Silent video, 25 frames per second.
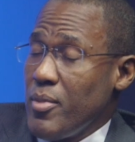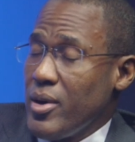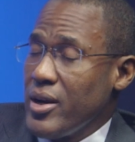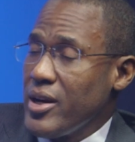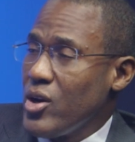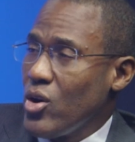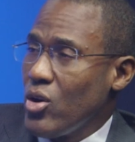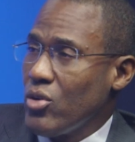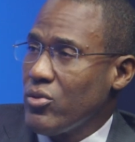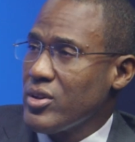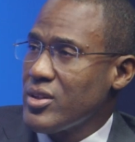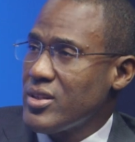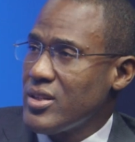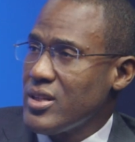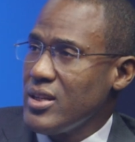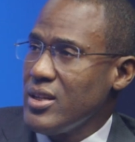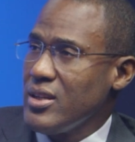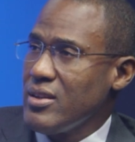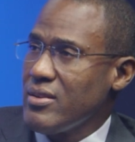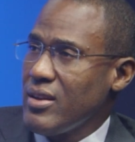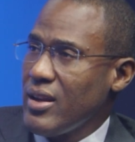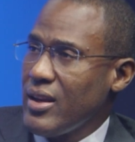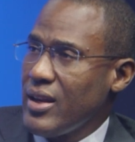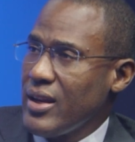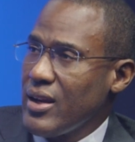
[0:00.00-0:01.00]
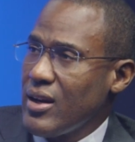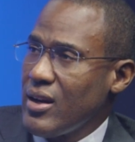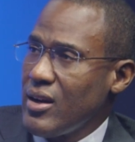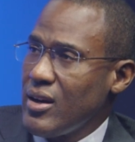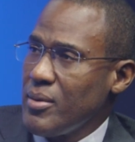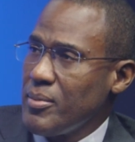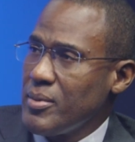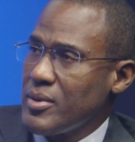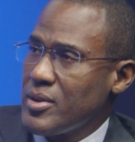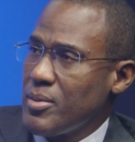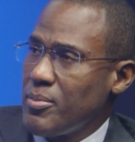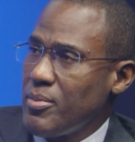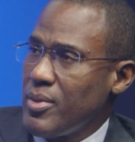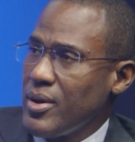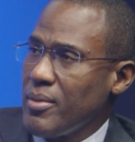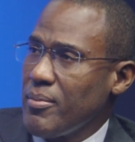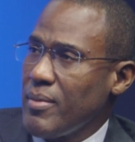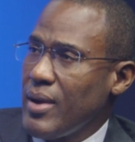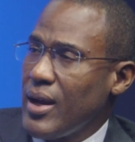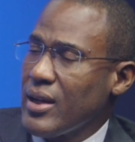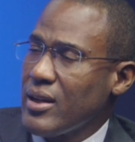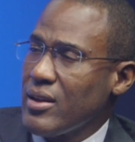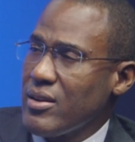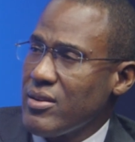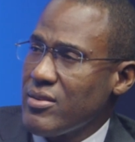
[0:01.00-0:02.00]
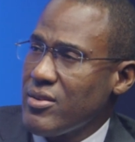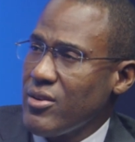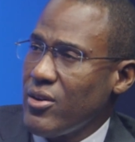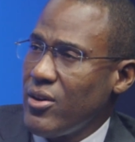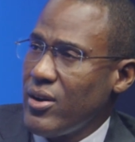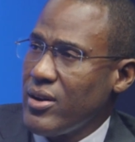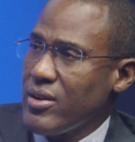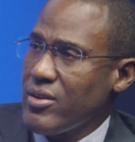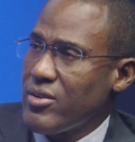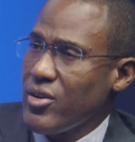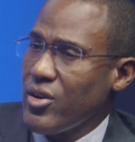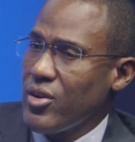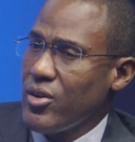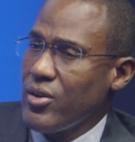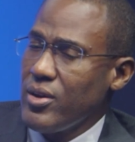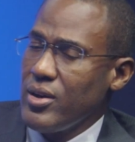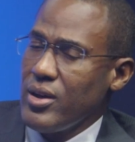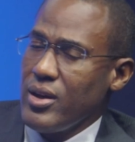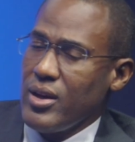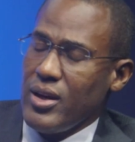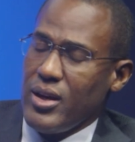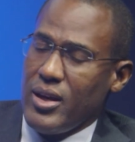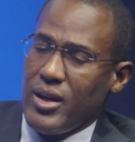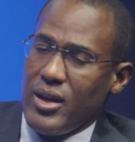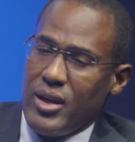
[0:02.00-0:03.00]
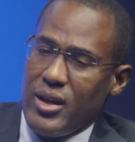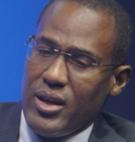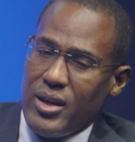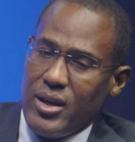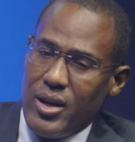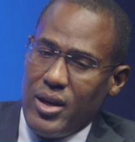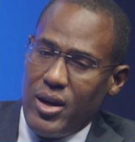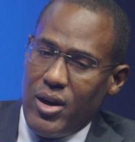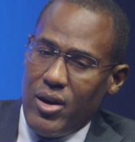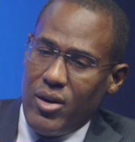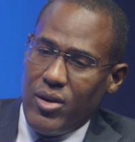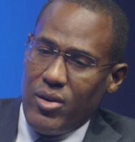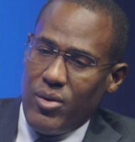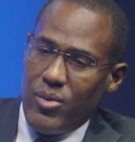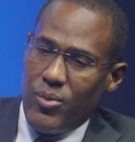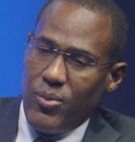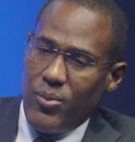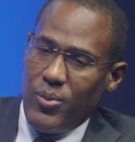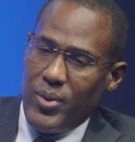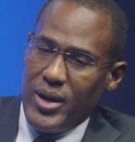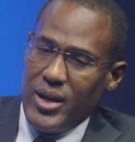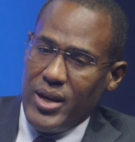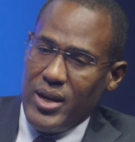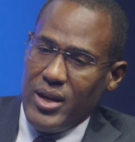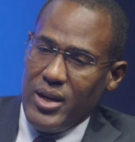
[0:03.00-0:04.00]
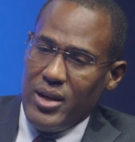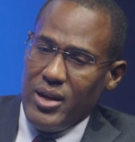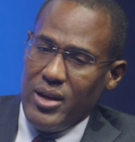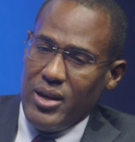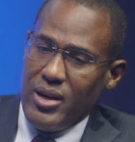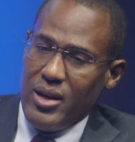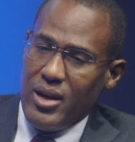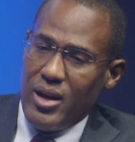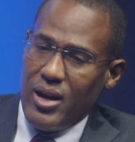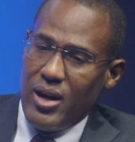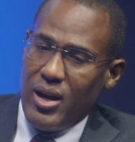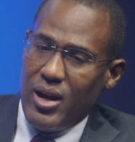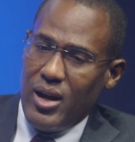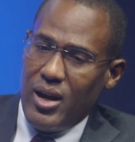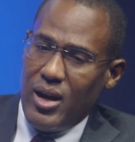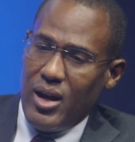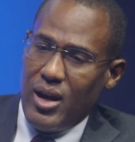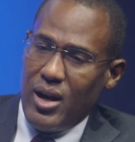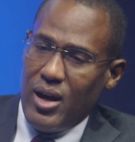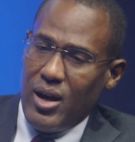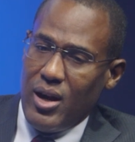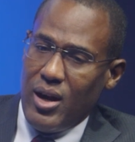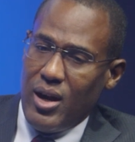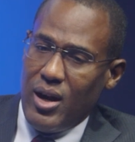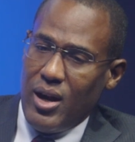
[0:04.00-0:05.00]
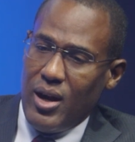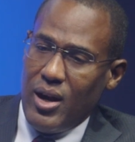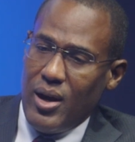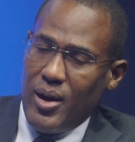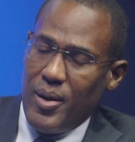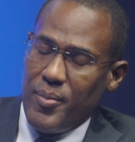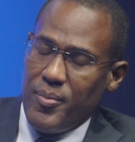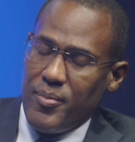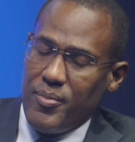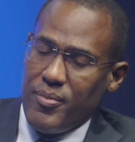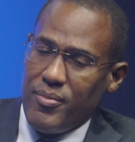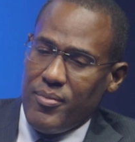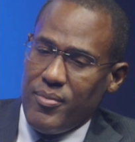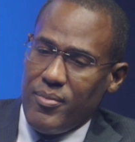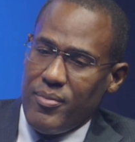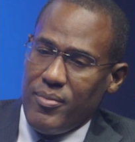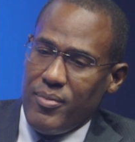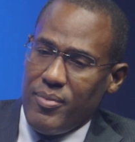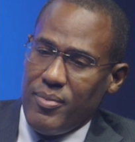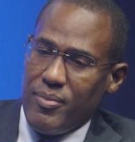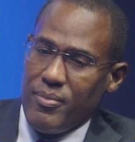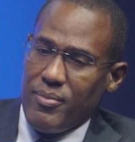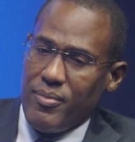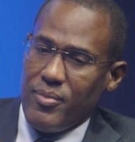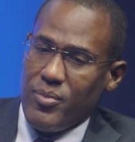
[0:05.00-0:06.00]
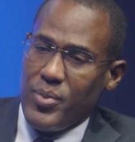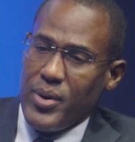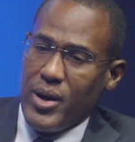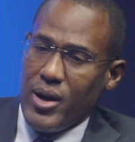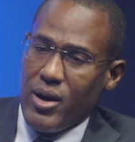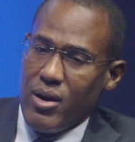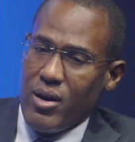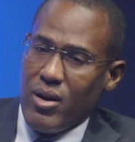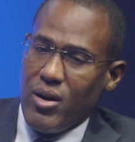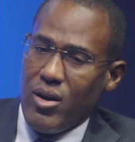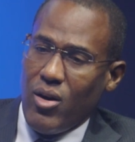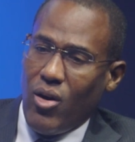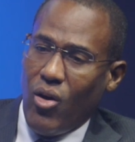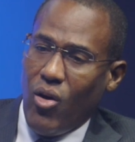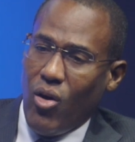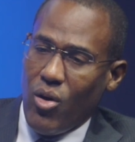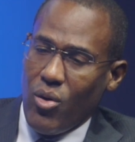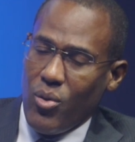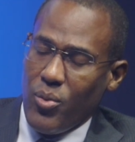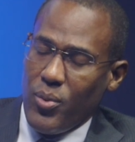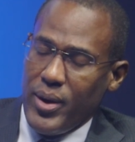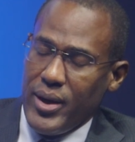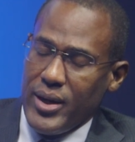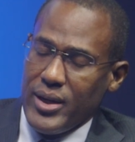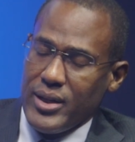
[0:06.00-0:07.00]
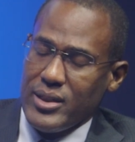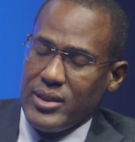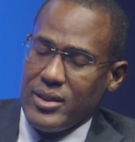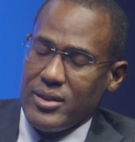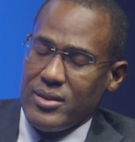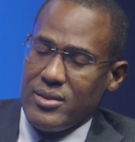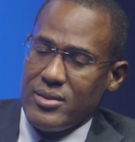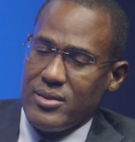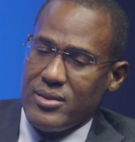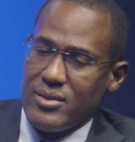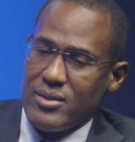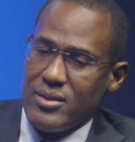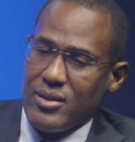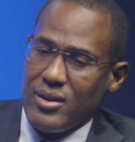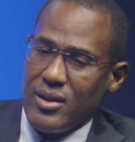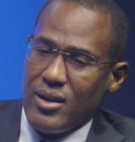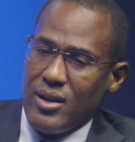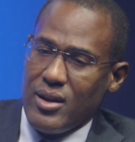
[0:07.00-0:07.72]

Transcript: money overseas that they are able to bring back and so on. So, you know, we are always